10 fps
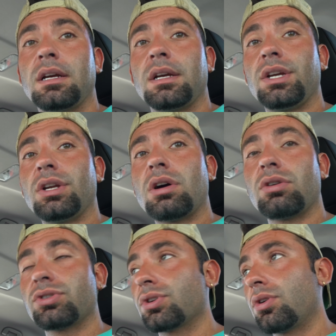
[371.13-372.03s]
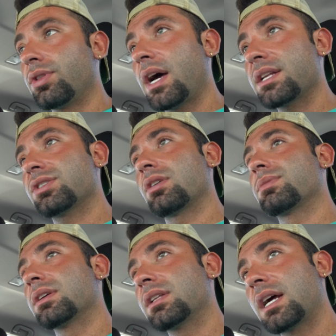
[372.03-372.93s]
You know, so that's
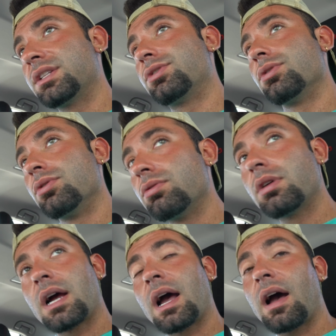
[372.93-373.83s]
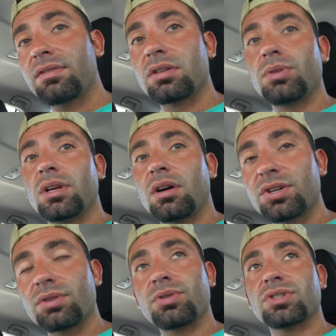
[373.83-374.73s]
something that I do have to be
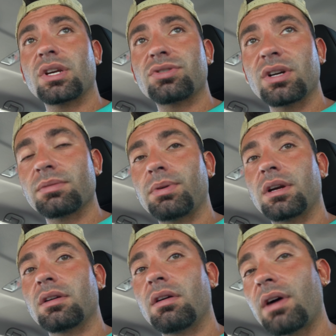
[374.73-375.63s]
100% transparent of.